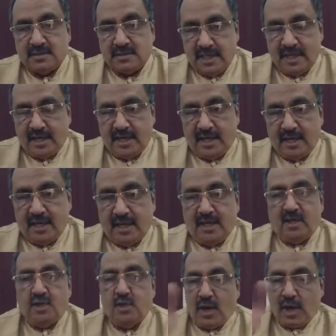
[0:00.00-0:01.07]
Then
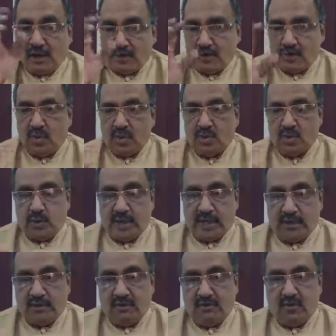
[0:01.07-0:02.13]
you have to go
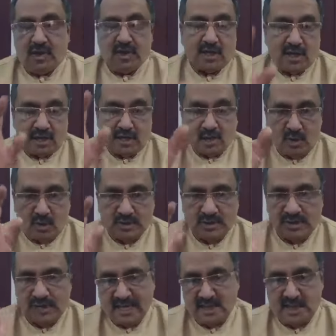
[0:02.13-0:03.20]
through it. What are the
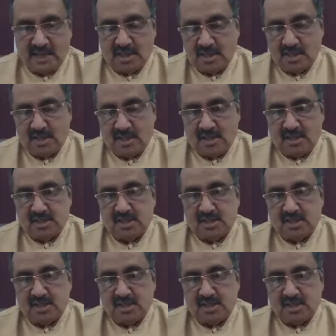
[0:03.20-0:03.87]
loans sanctioned?